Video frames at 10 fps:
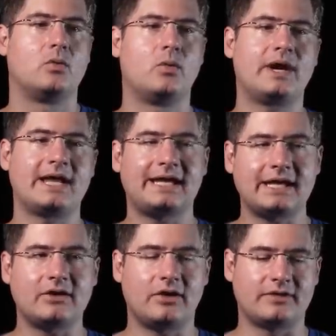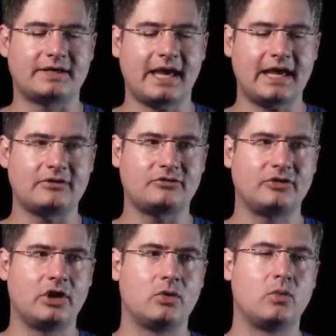When I hit on the
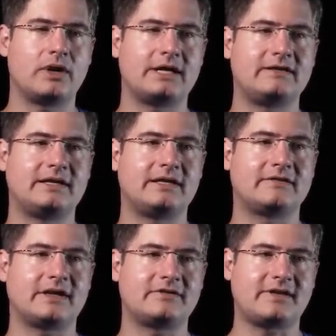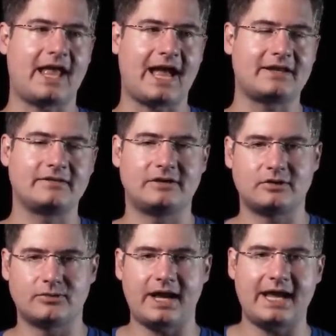cache, what I did is I just had a
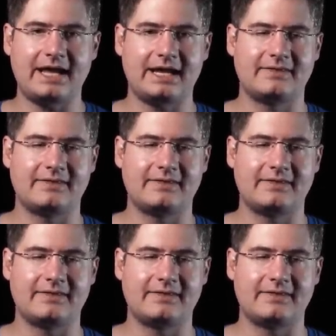little array,